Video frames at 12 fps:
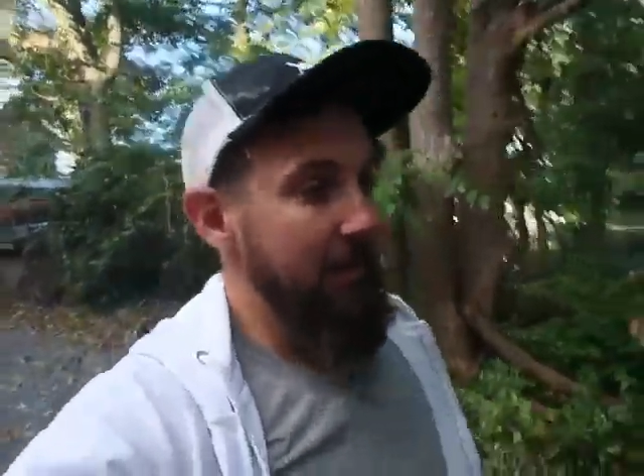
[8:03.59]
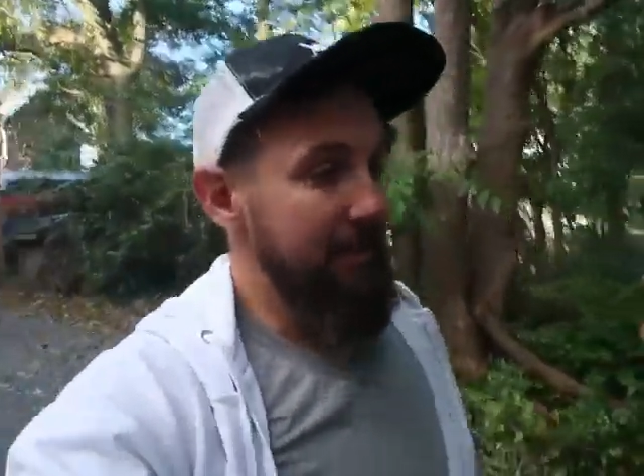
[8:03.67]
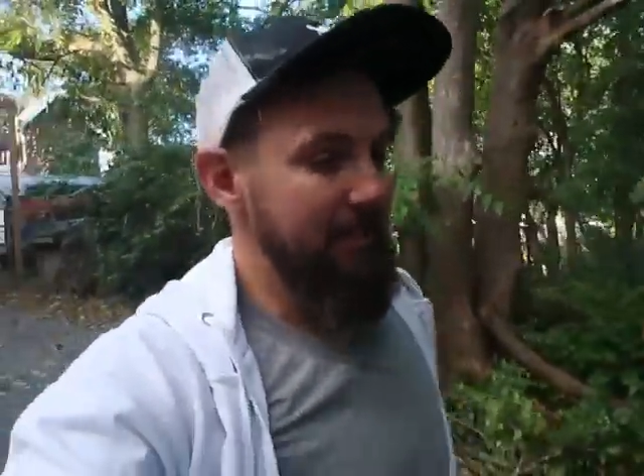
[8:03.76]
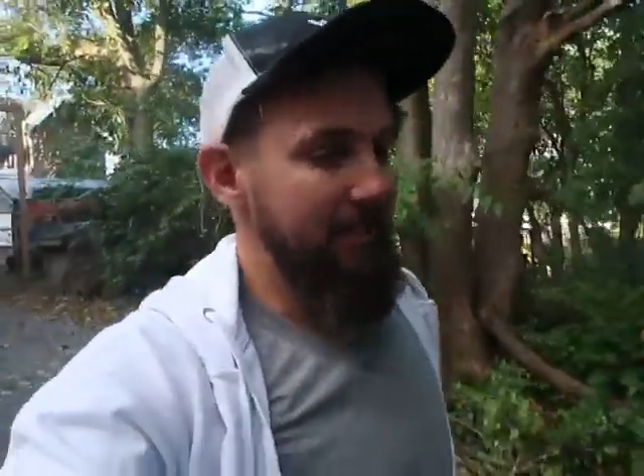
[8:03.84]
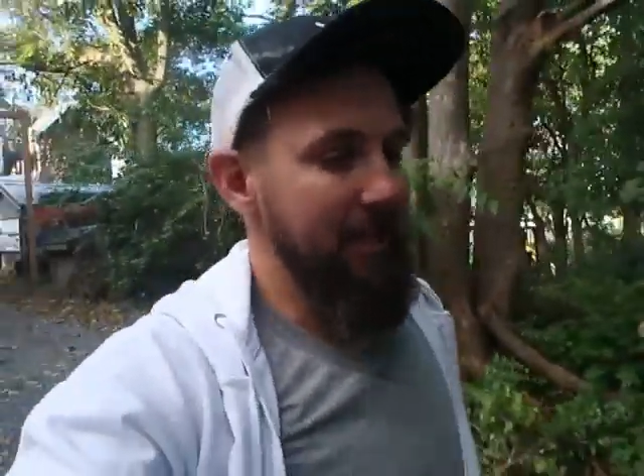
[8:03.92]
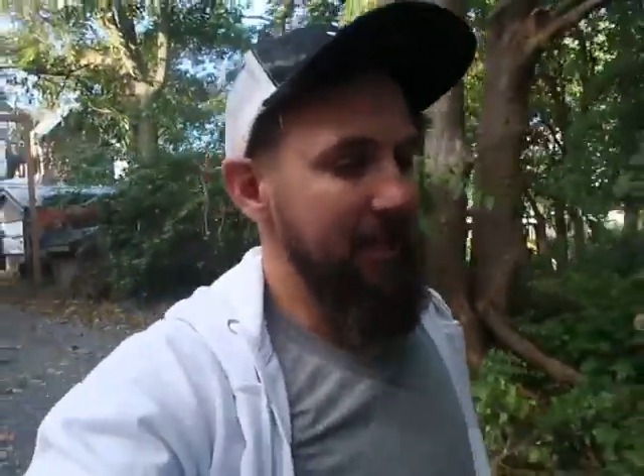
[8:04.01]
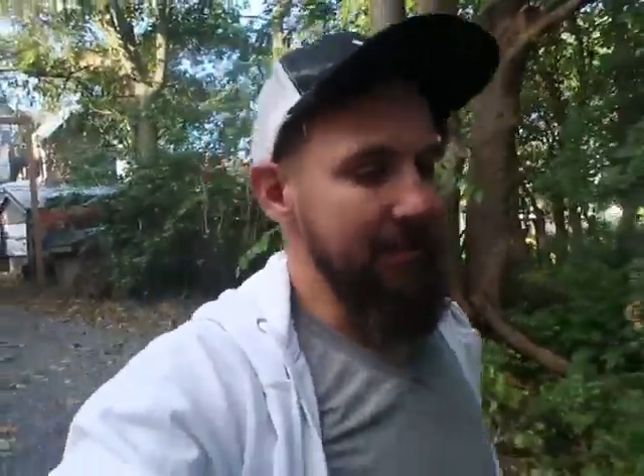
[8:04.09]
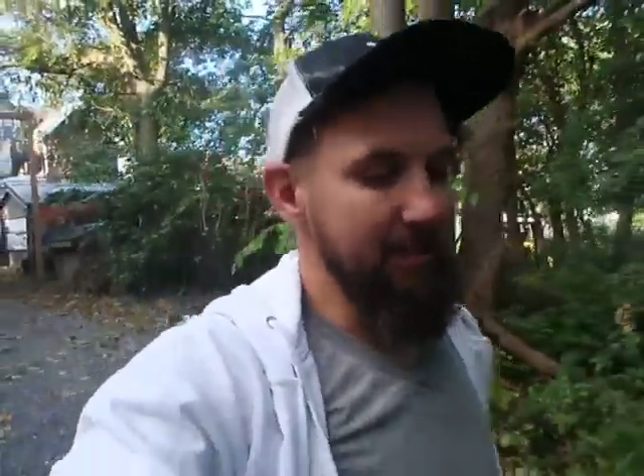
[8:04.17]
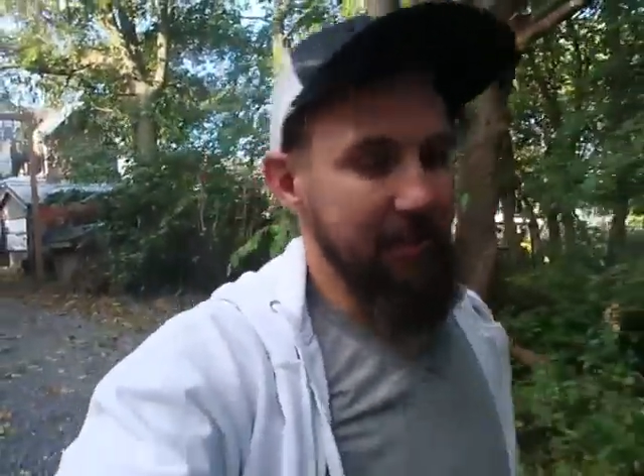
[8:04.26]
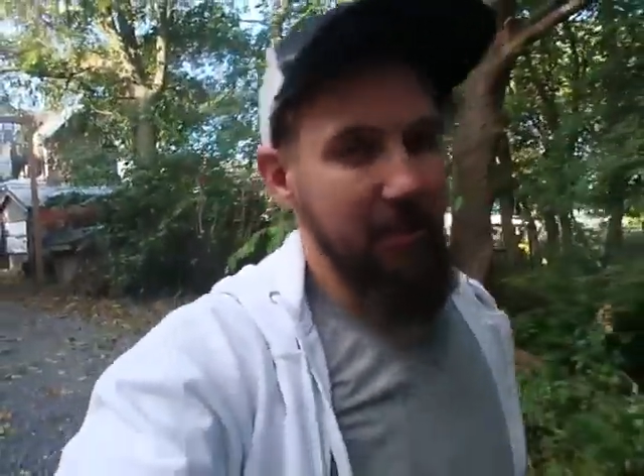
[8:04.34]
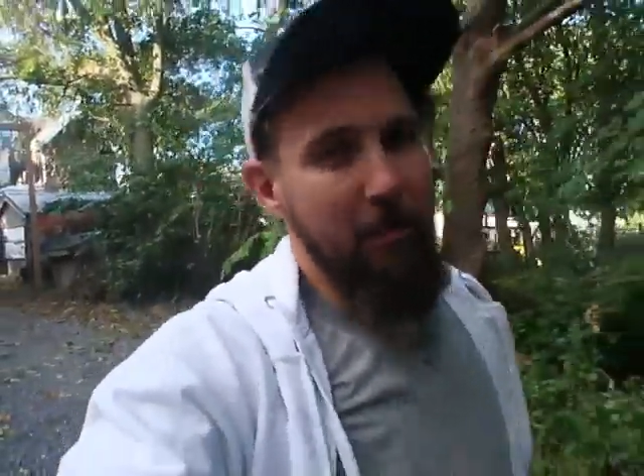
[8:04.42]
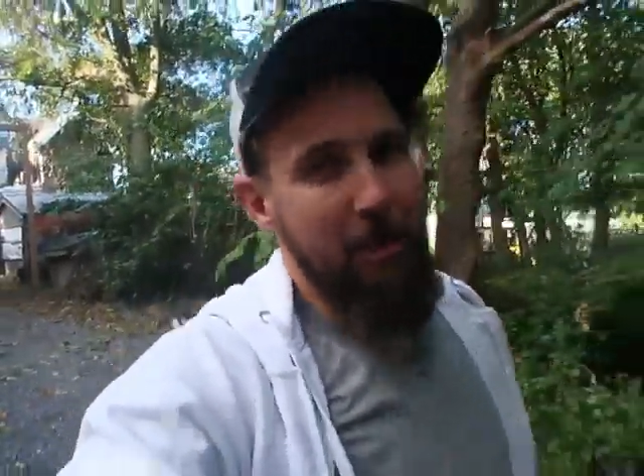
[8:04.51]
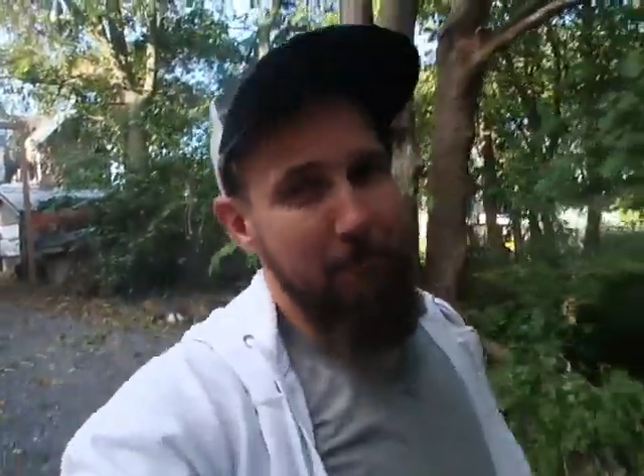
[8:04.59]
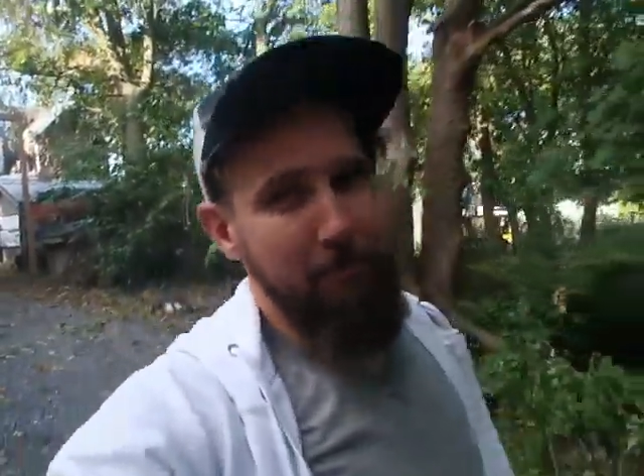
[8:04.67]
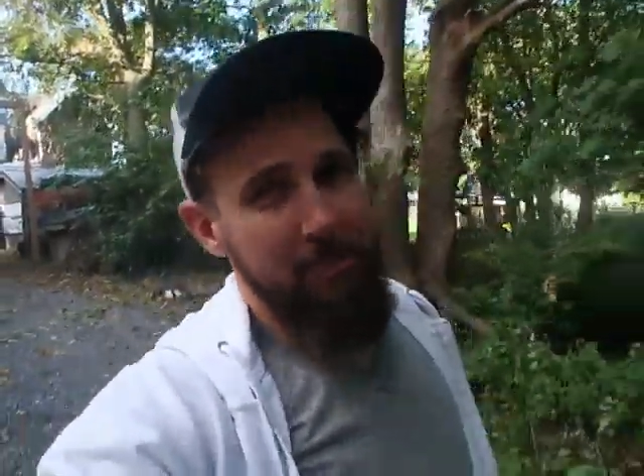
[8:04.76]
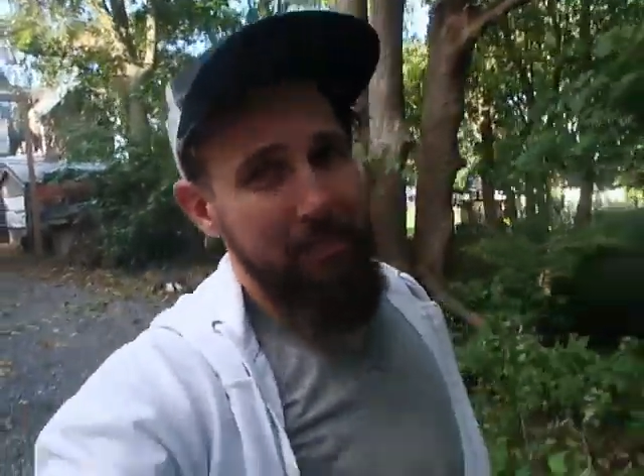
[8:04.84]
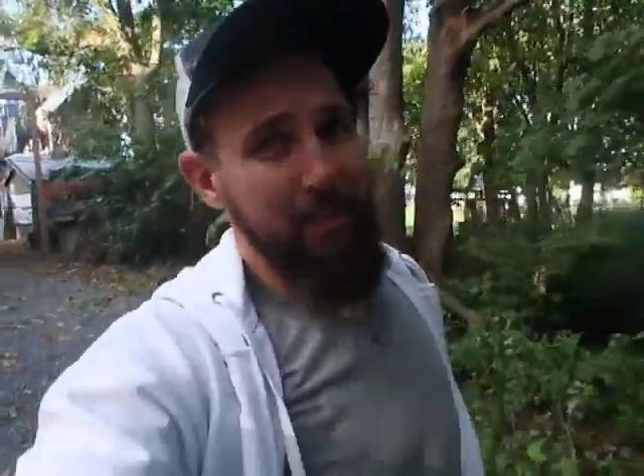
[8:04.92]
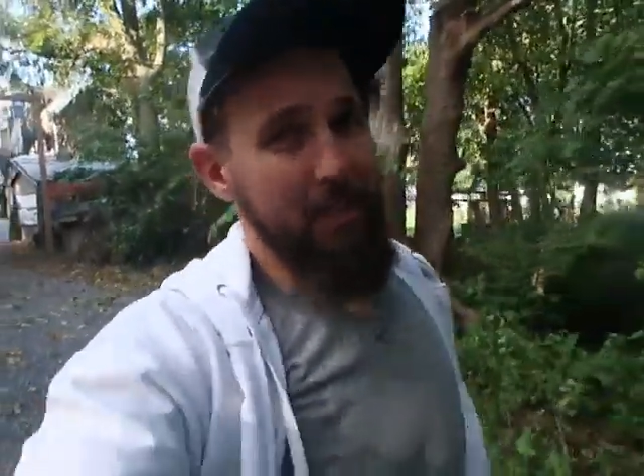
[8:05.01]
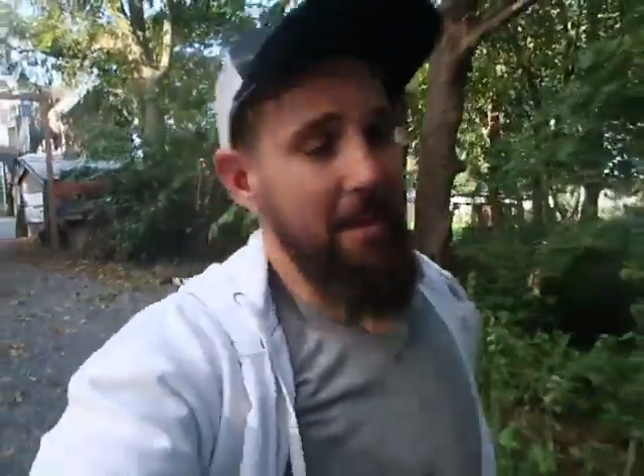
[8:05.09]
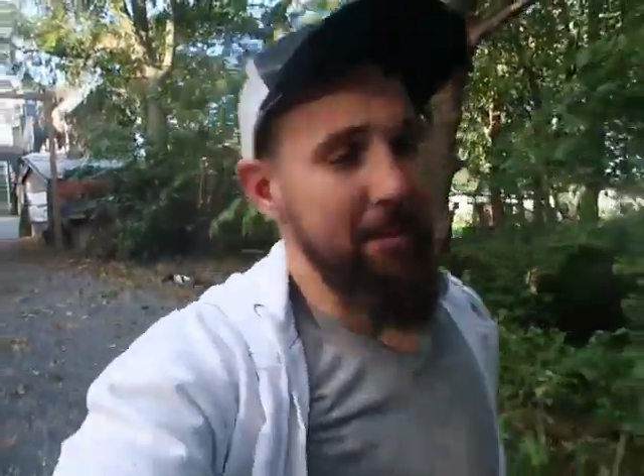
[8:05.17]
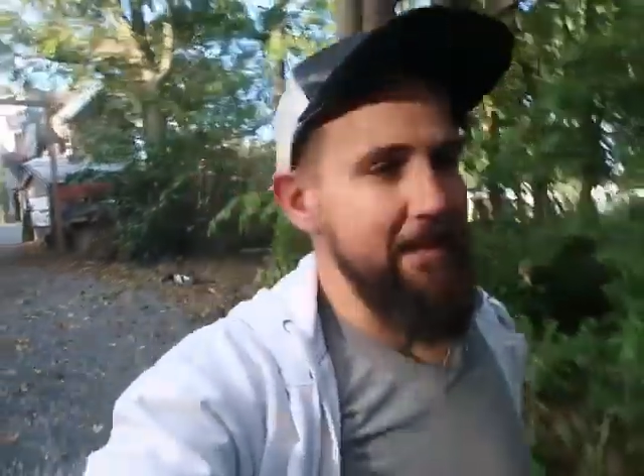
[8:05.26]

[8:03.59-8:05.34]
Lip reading: because he said he has to empty it.